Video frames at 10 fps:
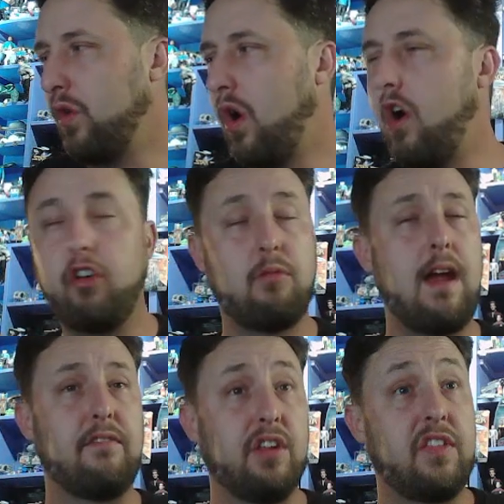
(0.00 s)

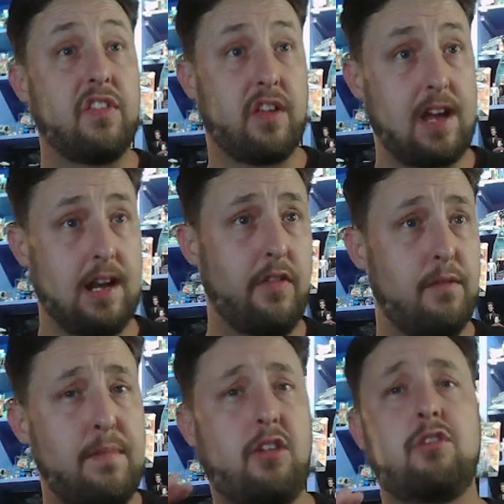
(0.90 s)
unraveling the kind of the
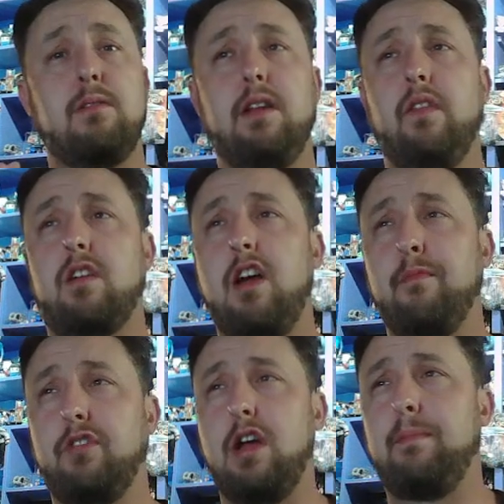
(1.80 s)
mystery that
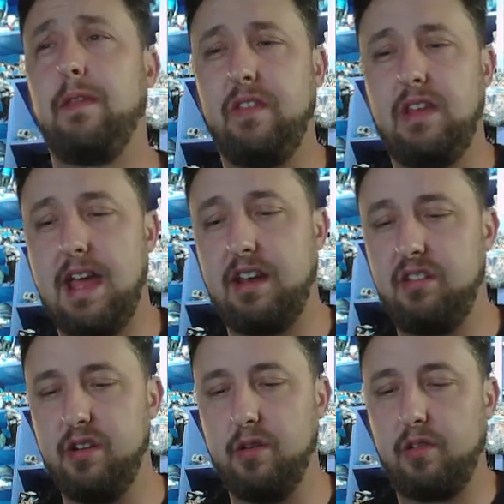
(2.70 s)
comes up at the end
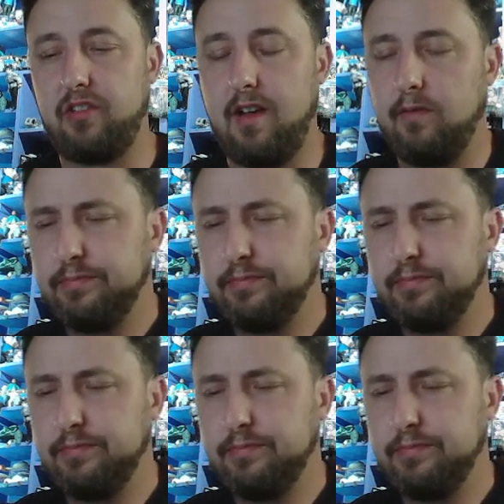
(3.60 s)
too. So,